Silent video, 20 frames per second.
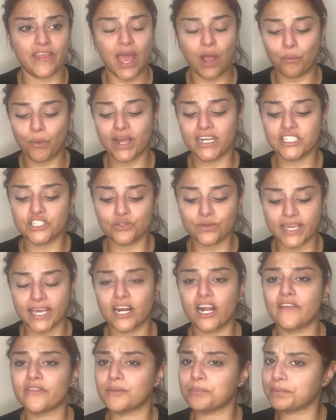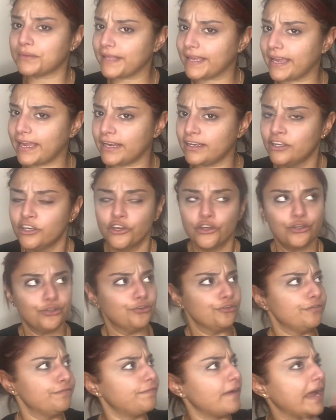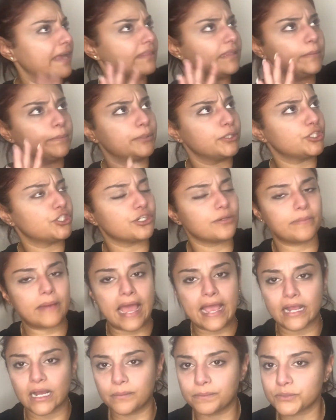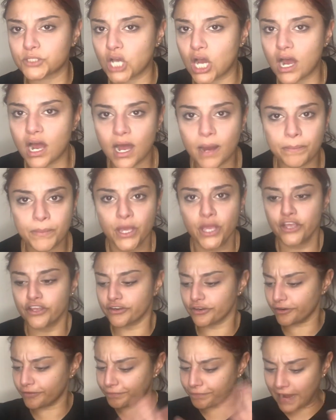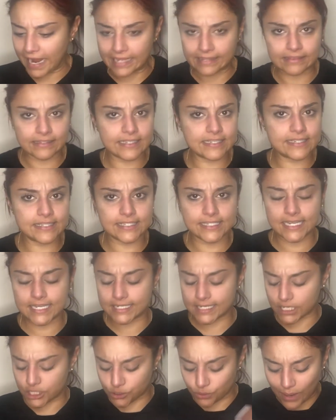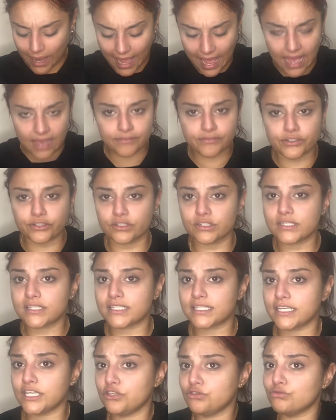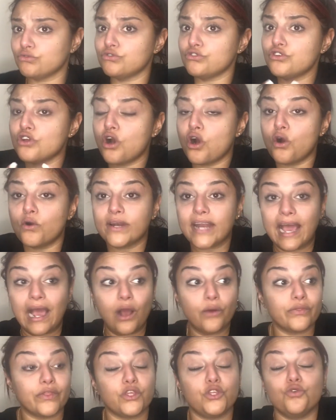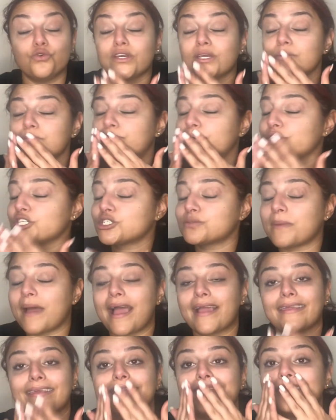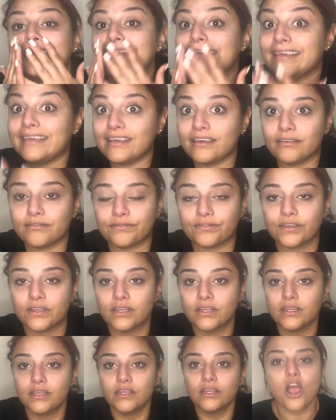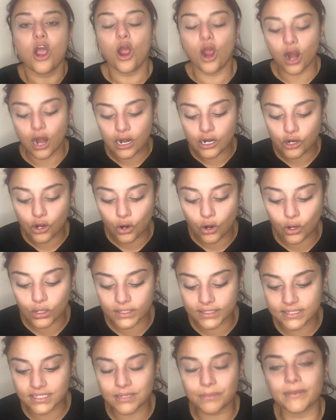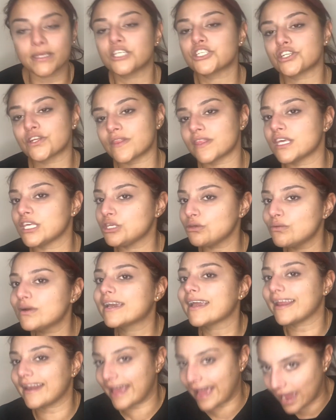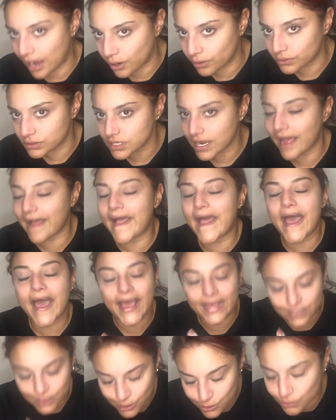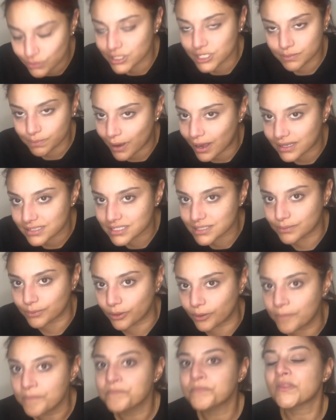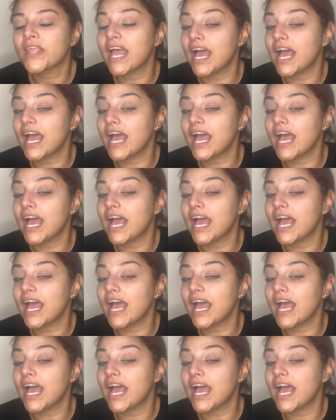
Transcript: that once you get on the plane, you finally put your bag up top, you're finally seated, you have your seat, you know now that you can push back and leave. Our goal is to make sure that you get out as soon as possible.